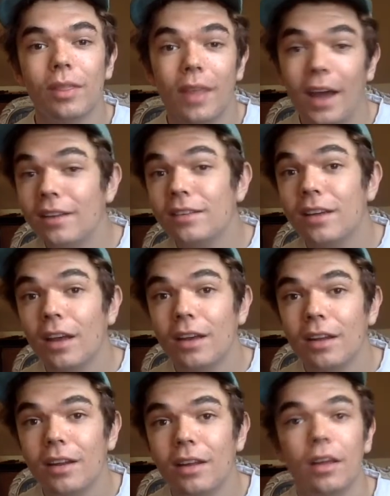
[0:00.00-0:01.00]
That
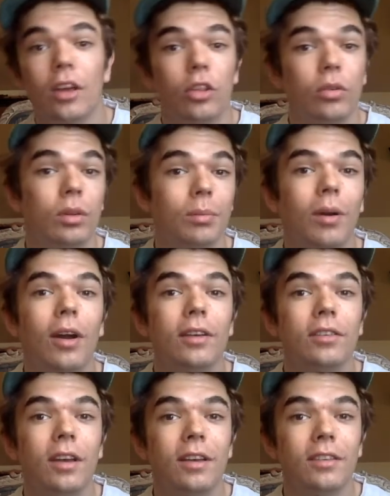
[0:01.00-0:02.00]
said, through the
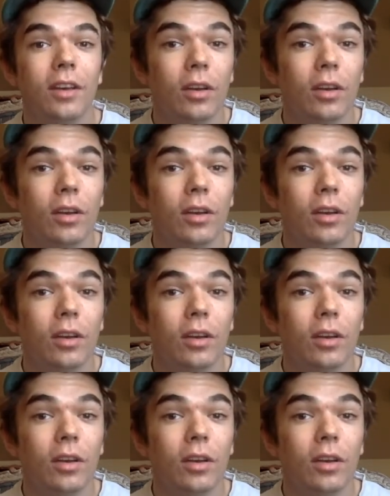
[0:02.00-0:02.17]
process